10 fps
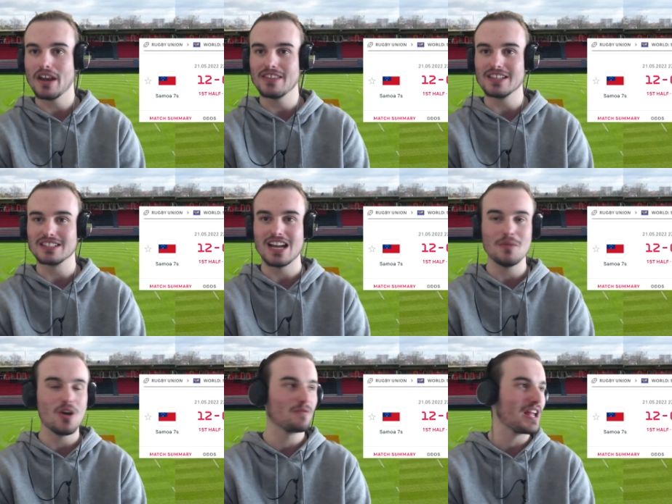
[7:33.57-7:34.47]
And the
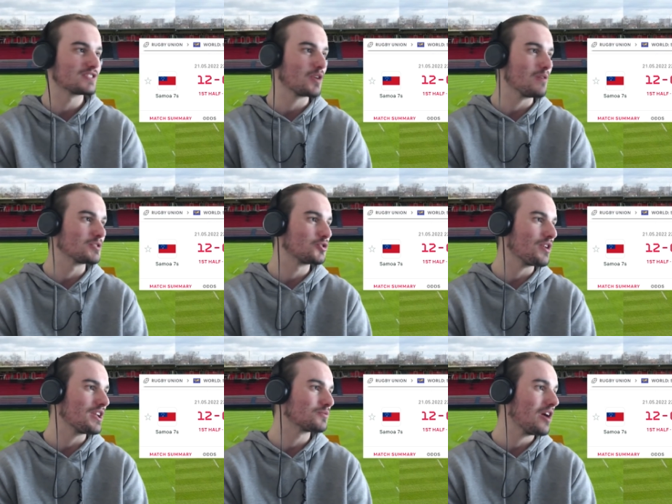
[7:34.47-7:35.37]
Samoan flags from
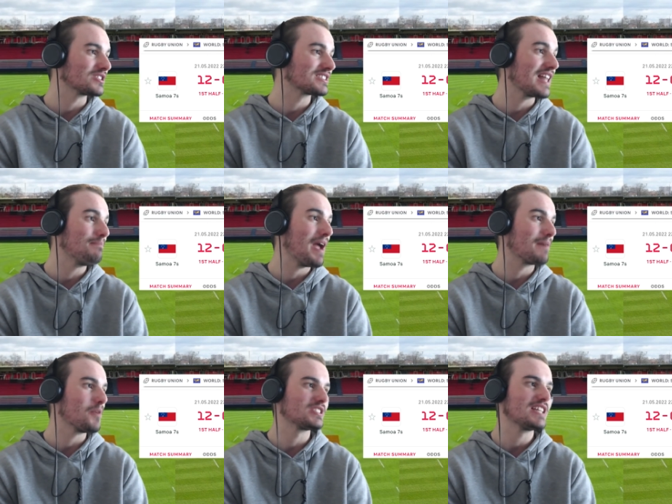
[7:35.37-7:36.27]
Sean as well, slapped back
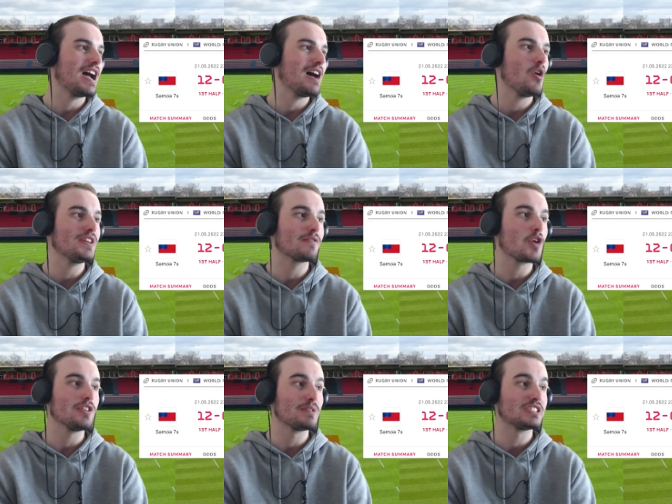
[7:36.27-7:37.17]
by Samoa. They've
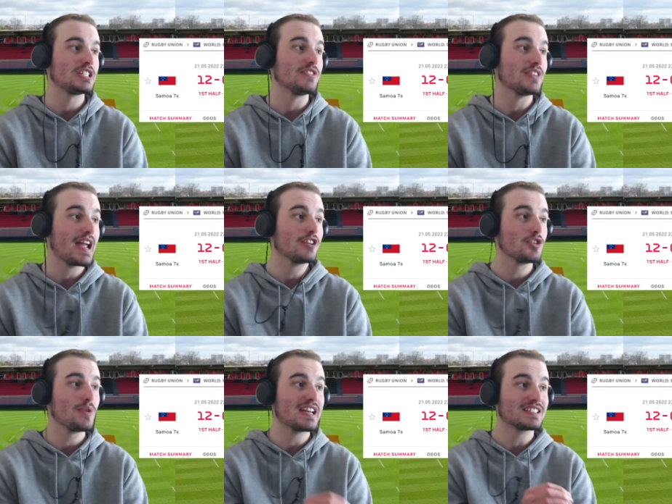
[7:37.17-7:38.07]
got the possession. They are
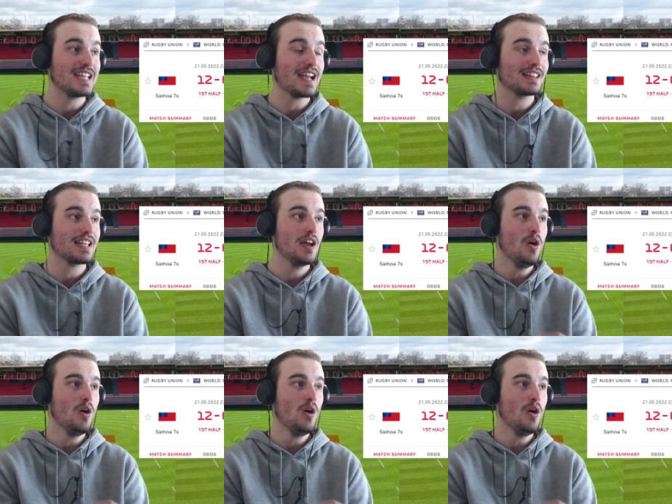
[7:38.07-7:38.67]
doing exactly